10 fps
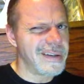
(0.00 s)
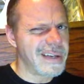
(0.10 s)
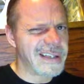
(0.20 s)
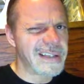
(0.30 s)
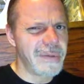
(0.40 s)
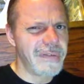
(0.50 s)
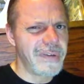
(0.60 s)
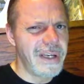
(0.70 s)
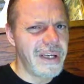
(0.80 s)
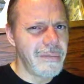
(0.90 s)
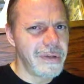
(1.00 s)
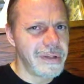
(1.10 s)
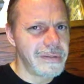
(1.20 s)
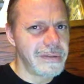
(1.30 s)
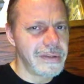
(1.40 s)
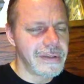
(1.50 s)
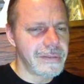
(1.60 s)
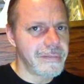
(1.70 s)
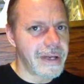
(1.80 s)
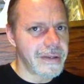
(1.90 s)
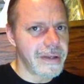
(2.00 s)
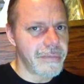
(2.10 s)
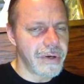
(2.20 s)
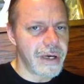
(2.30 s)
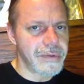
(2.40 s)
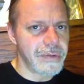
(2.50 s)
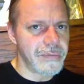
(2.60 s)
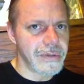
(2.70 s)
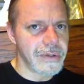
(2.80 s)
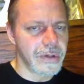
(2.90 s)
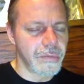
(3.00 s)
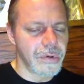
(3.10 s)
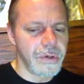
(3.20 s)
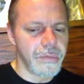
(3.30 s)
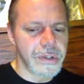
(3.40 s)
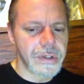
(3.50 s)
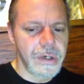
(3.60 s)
Not terribly funny, but back then perhaps it was a little more humorous.